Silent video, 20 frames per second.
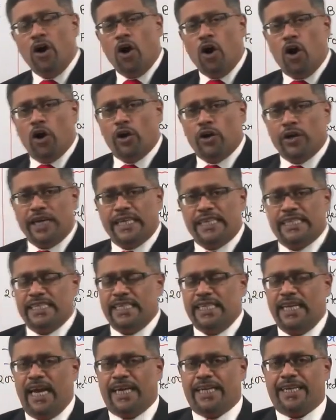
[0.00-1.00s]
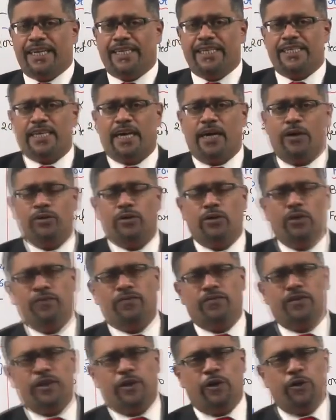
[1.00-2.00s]
or you can say at a discount
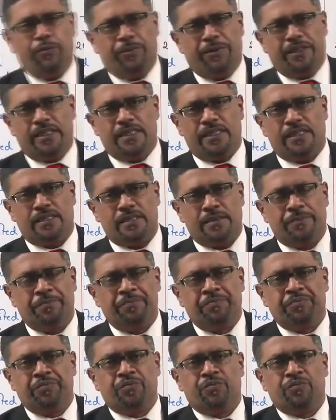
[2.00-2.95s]
of 3 rupees.